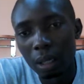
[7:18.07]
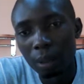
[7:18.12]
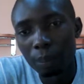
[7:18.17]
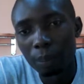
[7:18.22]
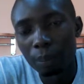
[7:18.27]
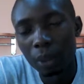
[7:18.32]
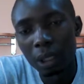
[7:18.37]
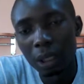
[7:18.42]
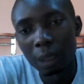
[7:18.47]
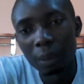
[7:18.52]

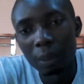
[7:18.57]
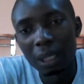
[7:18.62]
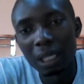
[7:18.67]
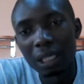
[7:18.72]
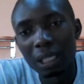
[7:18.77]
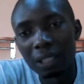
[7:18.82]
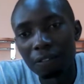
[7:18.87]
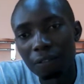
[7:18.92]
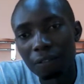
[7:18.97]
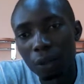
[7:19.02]
But immediately
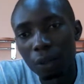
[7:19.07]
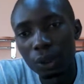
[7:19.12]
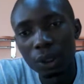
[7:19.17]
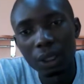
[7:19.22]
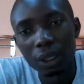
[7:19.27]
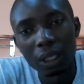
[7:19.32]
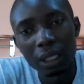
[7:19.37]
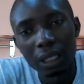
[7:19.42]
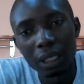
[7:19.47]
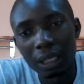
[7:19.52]
in the first year
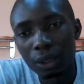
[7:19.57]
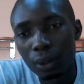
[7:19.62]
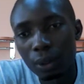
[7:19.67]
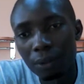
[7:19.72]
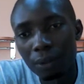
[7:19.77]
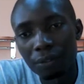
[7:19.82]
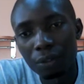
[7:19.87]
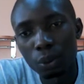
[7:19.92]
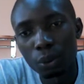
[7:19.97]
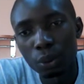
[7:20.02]
they get
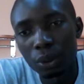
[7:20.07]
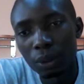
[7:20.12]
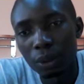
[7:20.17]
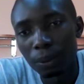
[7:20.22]
confused.